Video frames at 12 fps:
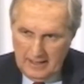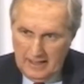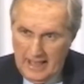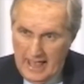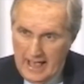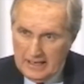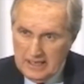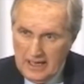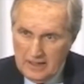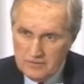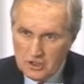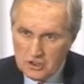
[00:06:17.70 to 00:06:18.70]
and
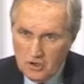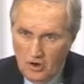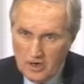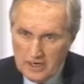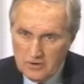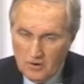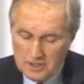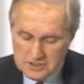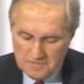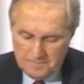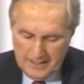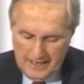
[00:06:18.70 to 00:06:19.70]
in the corridors
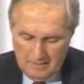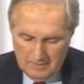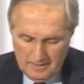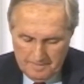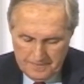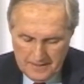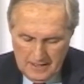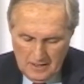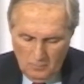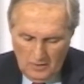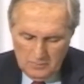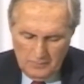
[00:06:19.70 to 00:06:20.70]
of power.
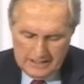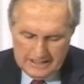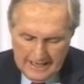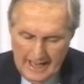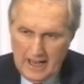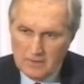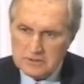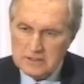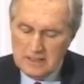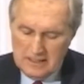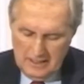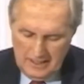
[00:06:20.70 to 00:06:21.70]
What we count
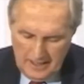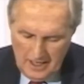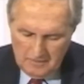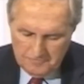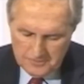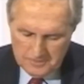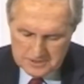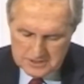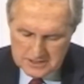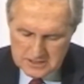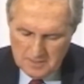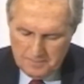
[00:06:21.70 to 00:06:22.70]

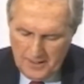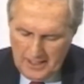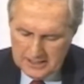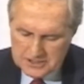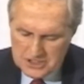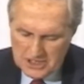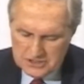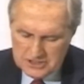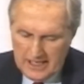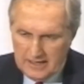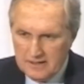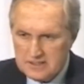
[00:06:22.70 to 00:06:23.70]
influences the policy
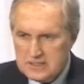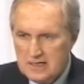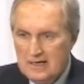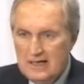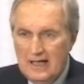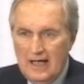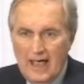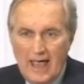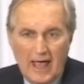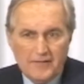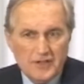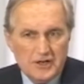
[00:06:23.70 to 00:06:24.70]
agendas
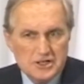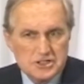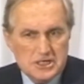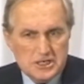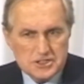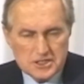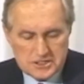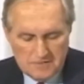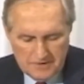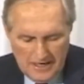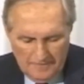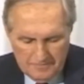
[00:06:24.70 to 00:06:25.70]
and the decisions
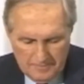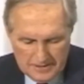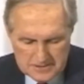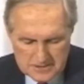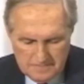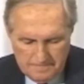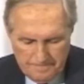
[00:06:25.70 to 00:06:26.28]
of governments.